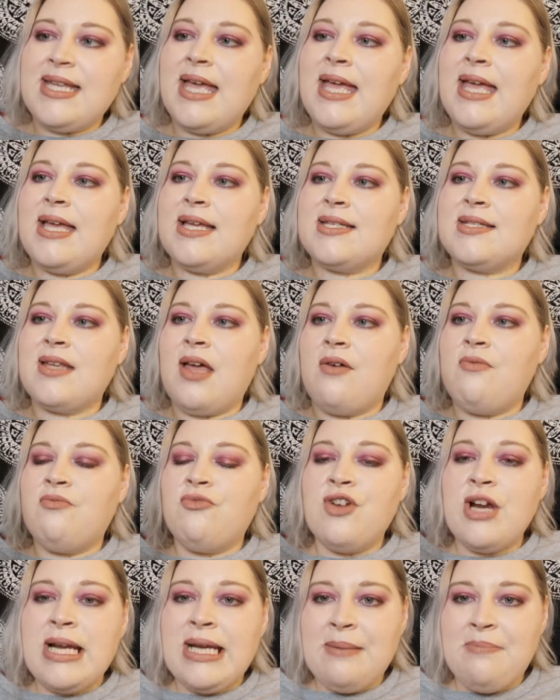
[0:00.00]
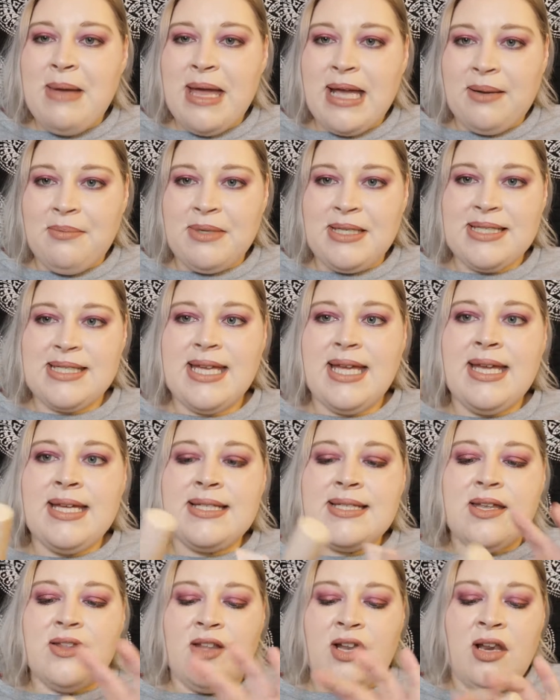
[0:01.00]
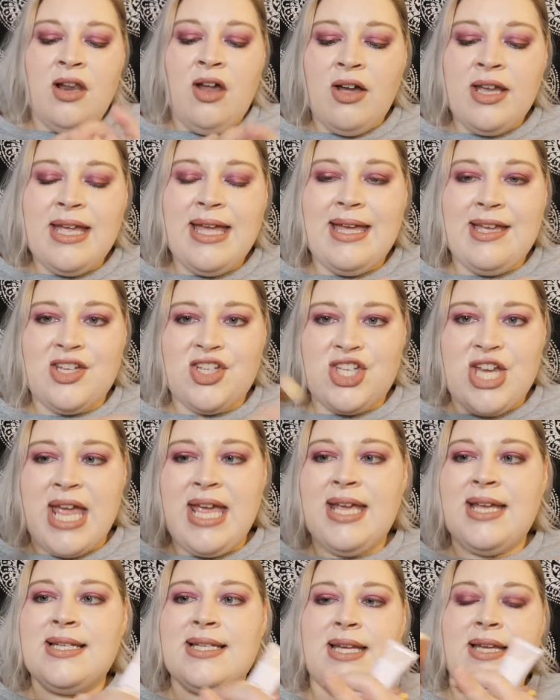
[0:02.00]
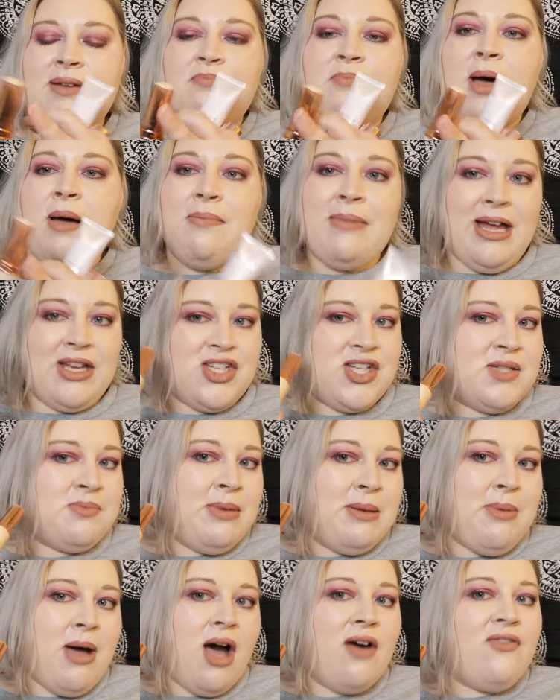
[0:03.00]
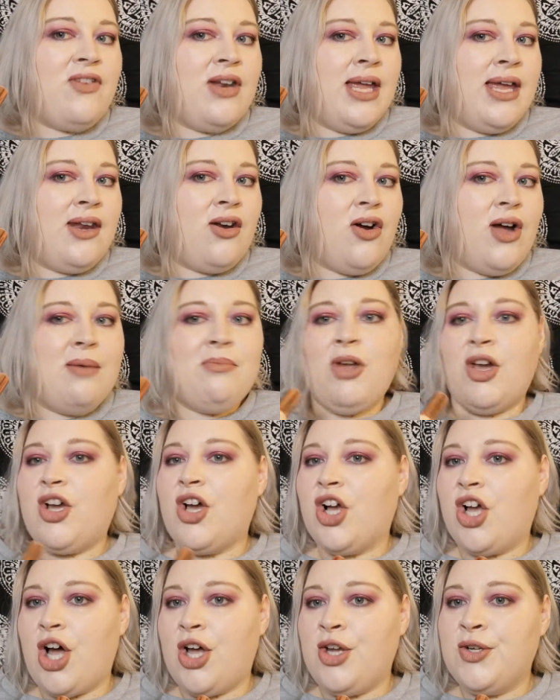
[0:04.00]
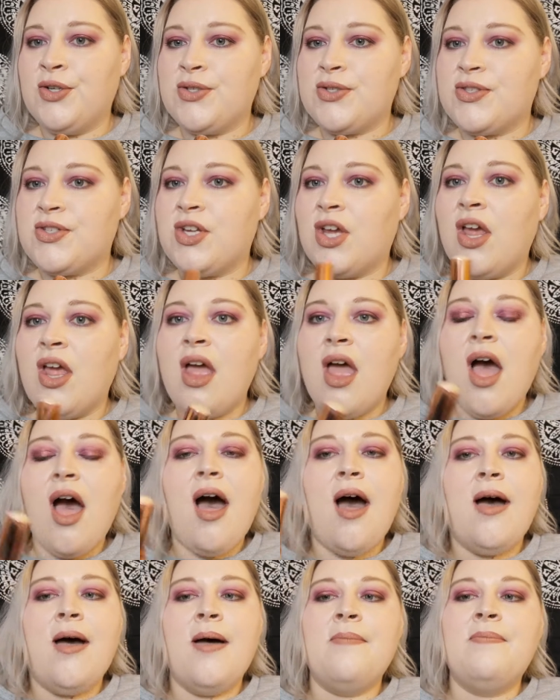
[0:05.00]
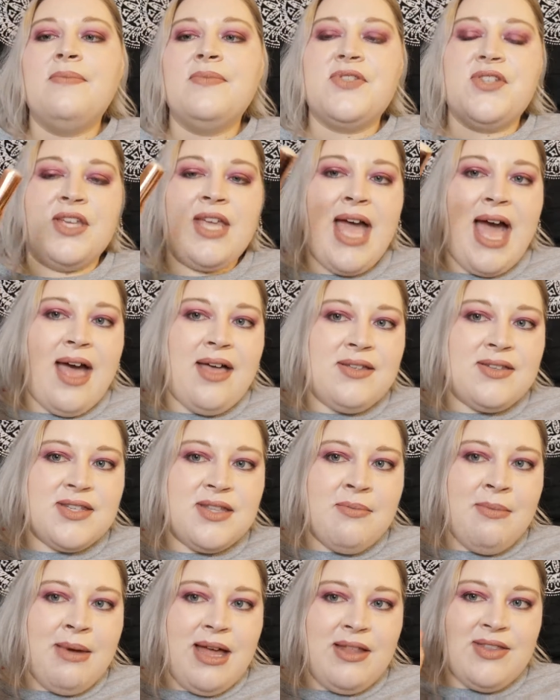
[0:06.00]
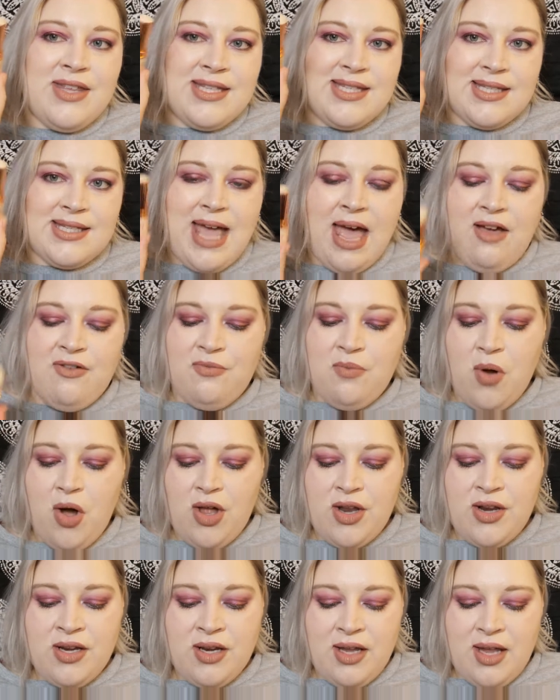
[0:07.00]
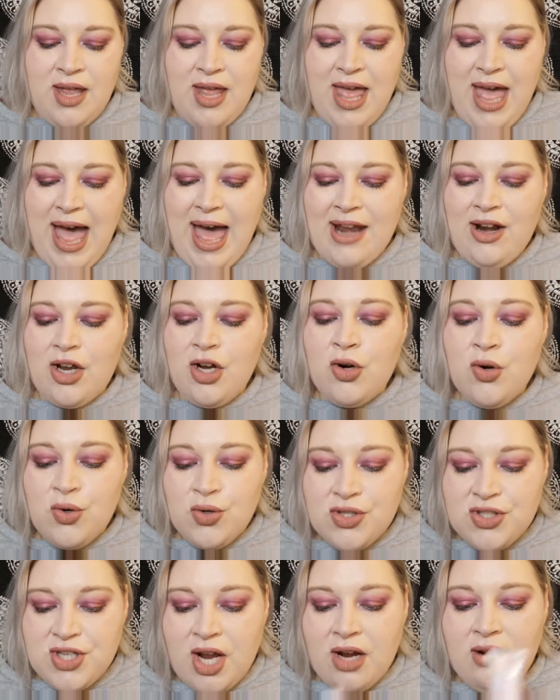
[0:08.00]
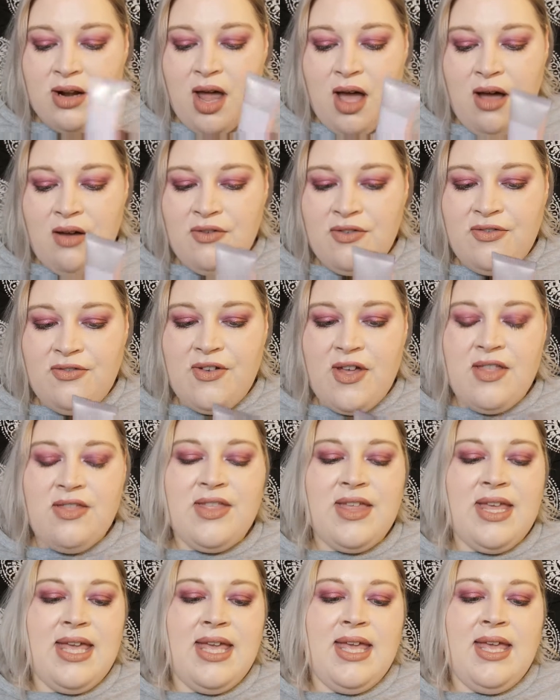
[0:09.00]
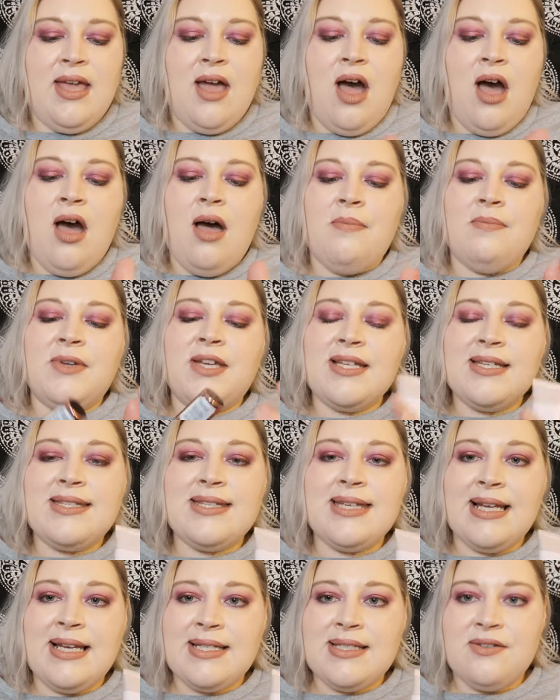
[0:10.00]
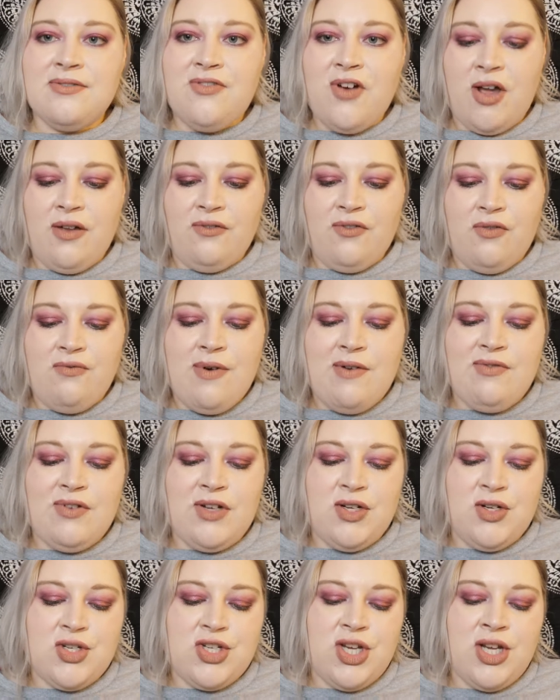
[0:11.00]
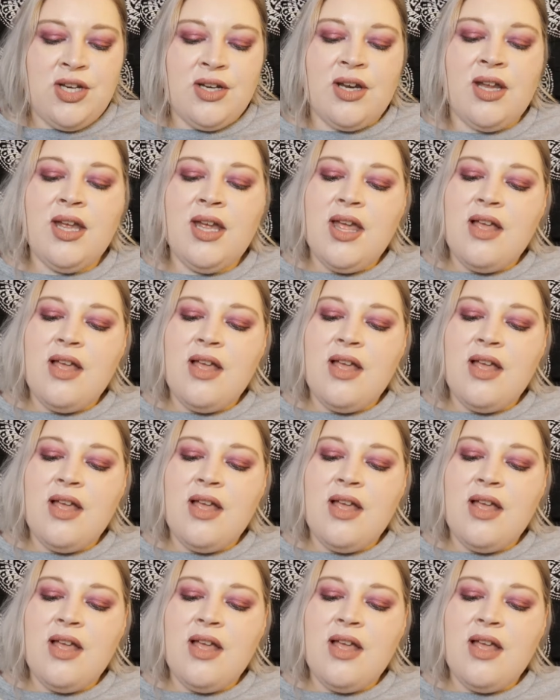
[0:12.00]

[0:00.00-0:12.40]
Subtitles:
It's really pigmented. The lightest shade matches me perfectly, and I am like a ghost. So yeah, so this is F1. And I also love the Conceal and Define from Revolution.